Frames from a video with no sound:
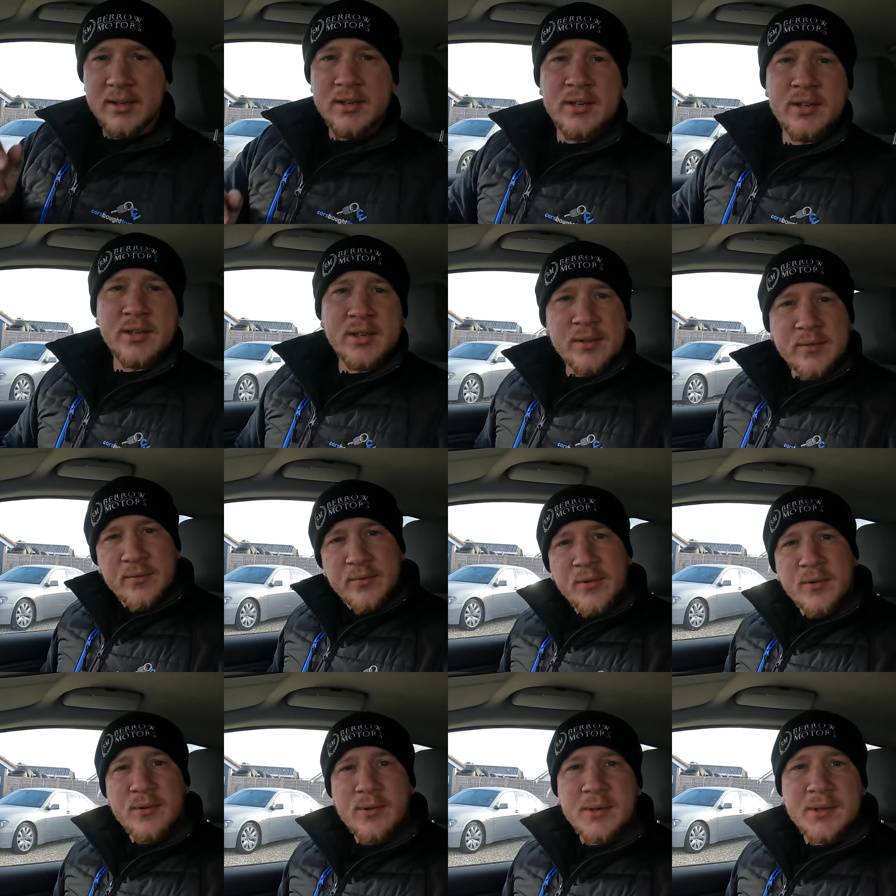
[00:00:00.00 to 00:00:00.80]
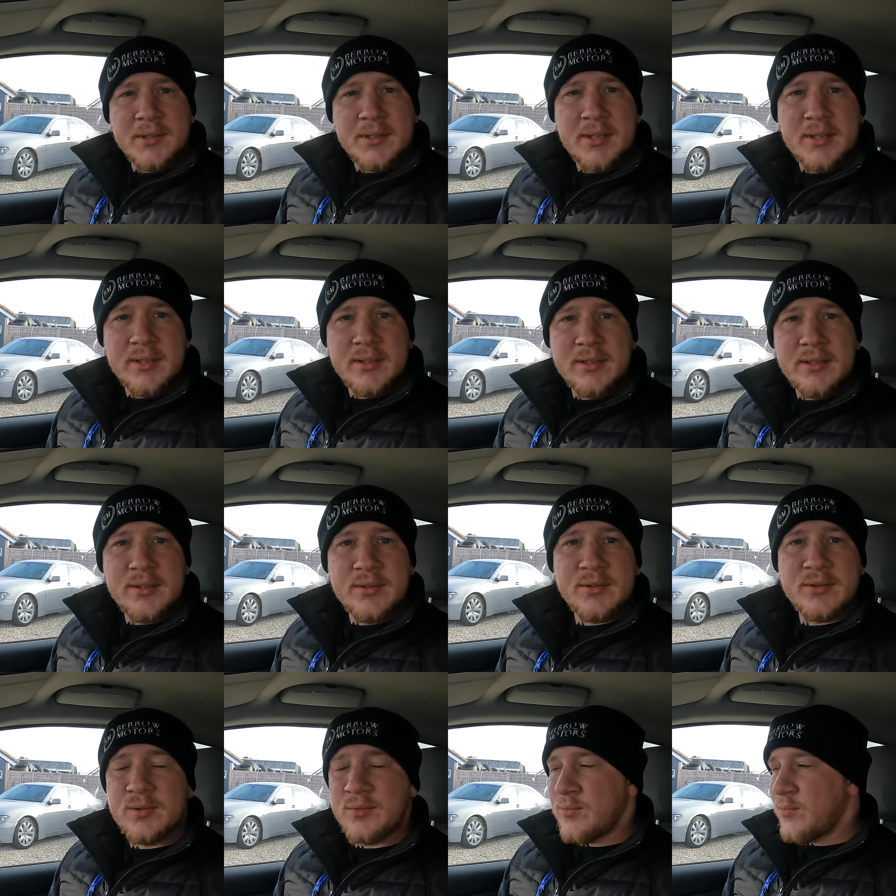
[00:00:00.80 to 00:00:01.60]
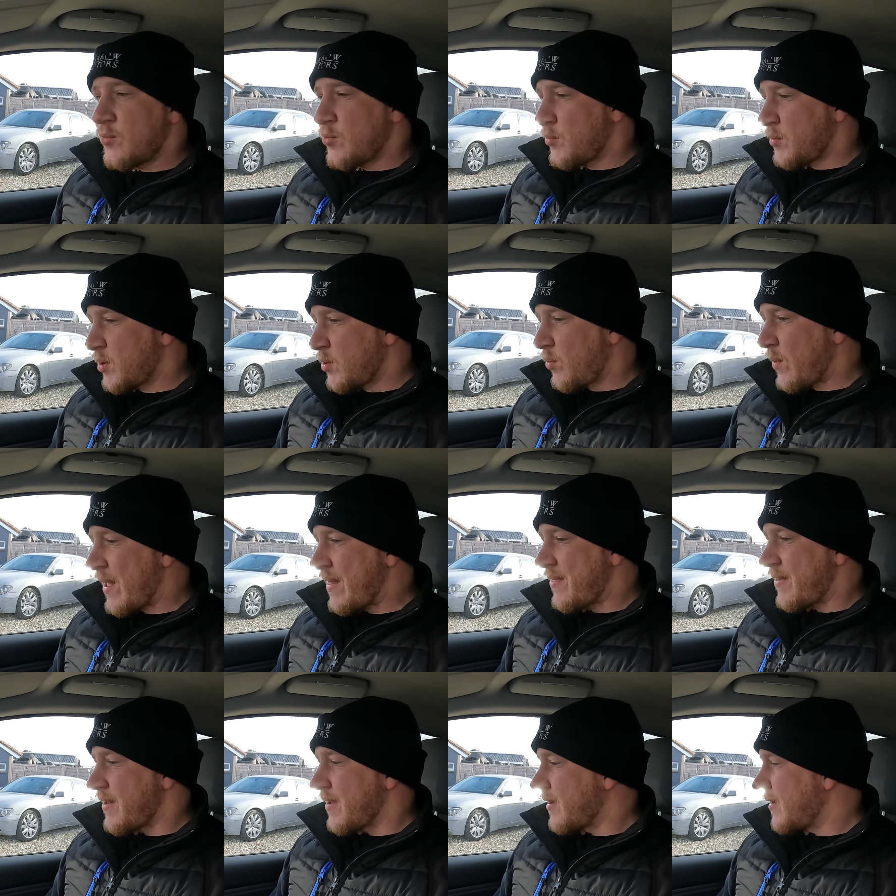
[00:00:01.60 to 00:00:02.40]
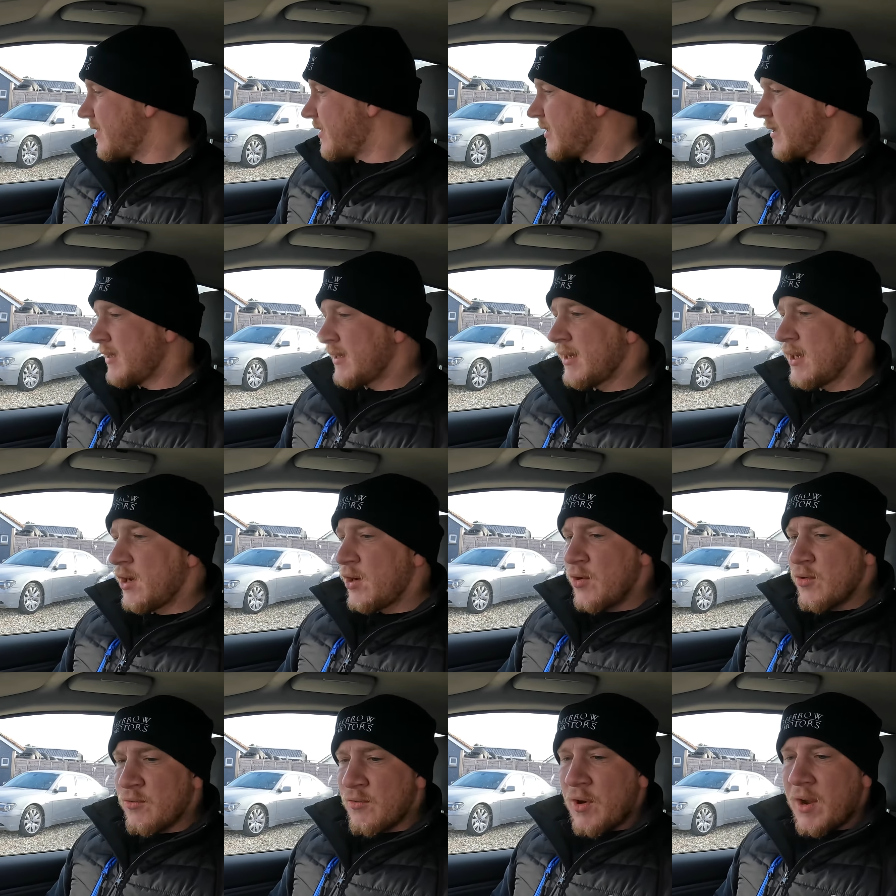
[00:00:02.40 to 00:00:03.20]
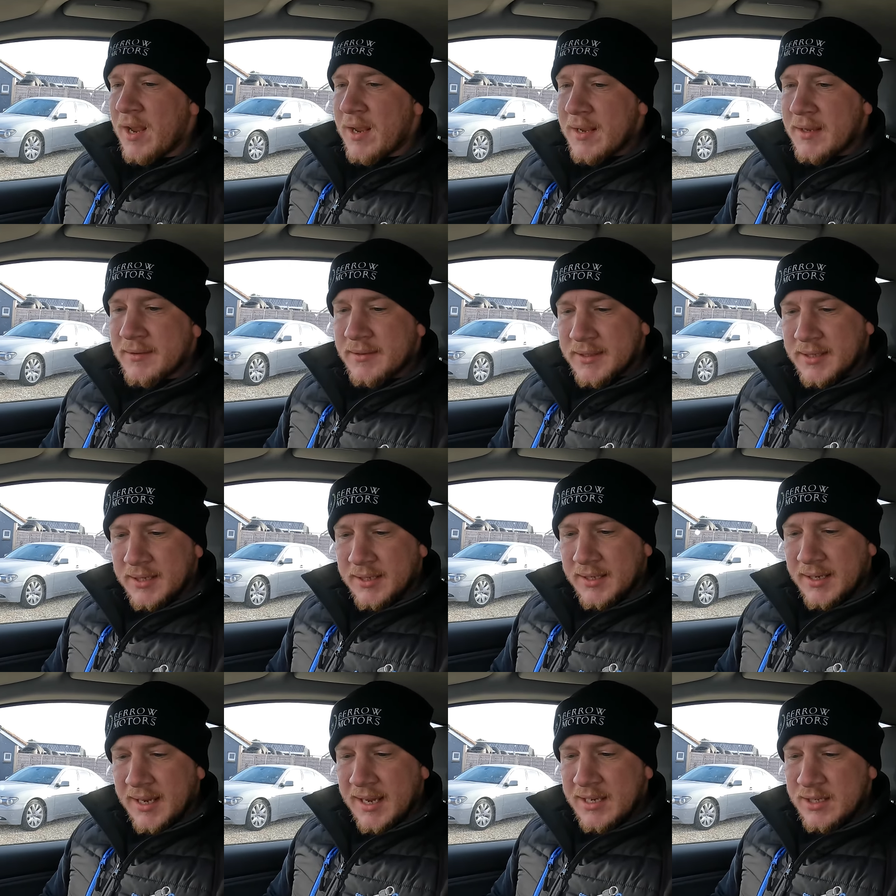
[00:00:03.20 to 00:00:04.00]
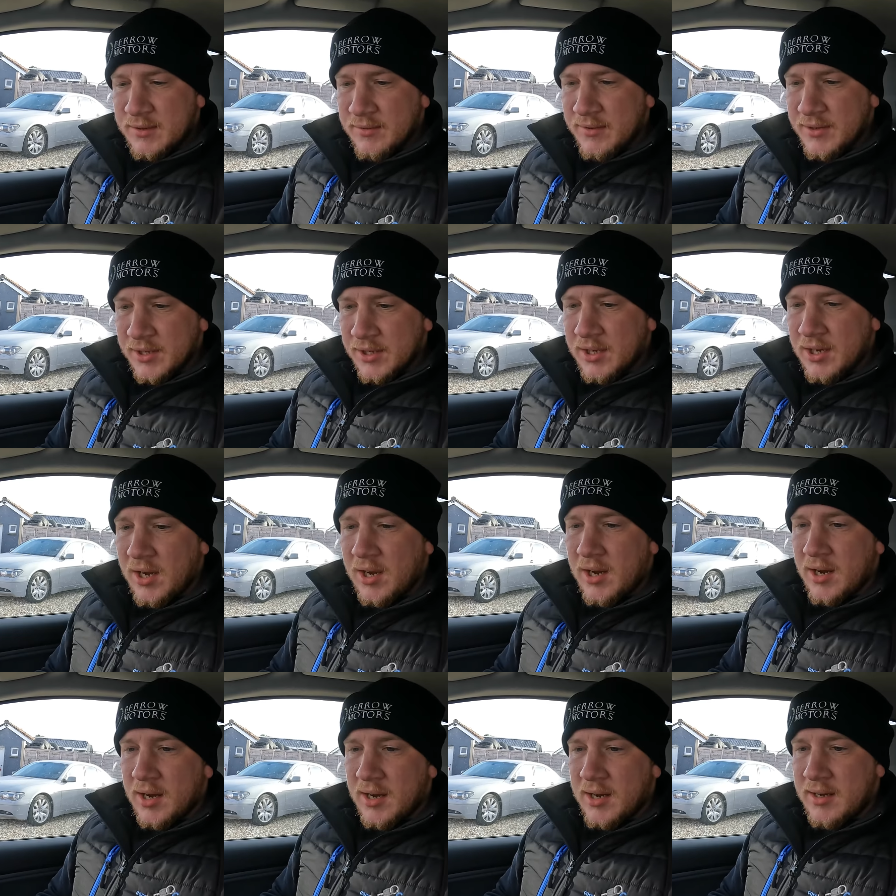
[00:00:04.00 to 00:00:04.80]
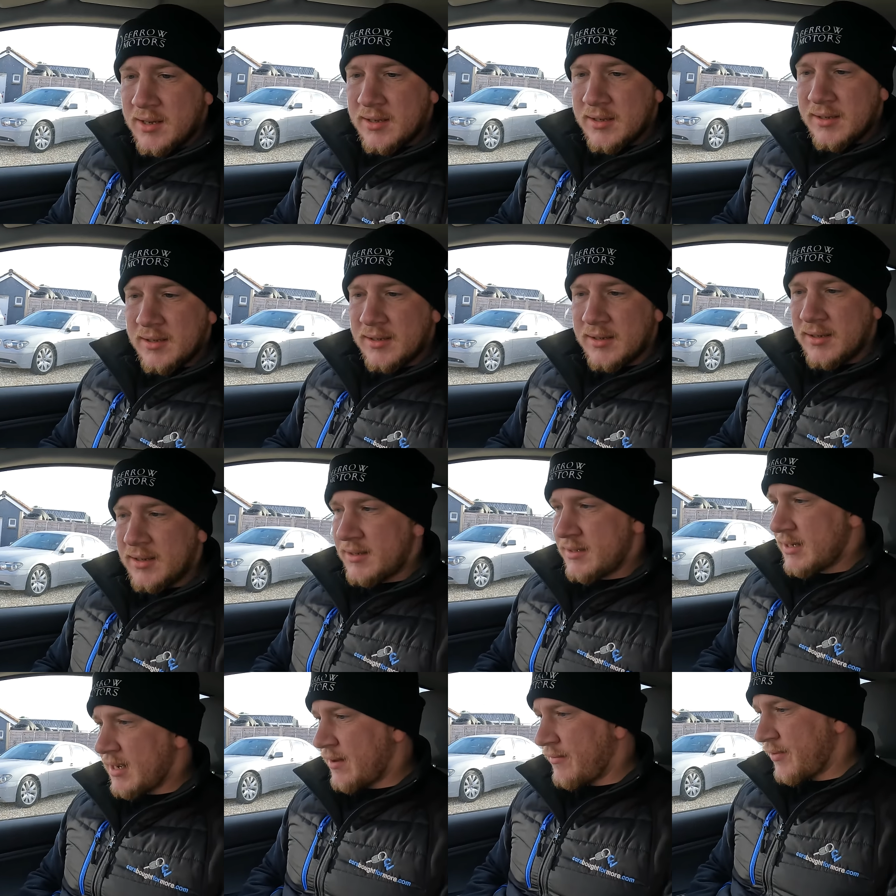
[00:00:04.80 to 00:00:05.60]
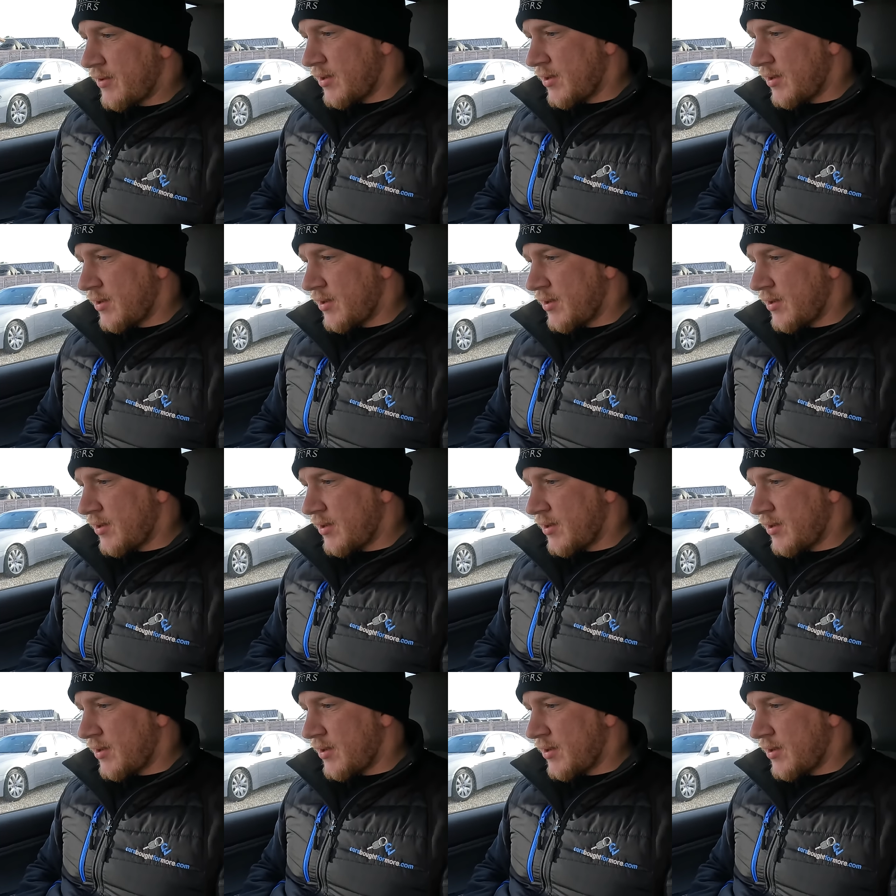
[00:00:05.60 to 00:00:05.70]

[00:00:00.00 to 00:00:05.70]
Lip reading: looking forward to some warmer weather. Right, as for the car, let's have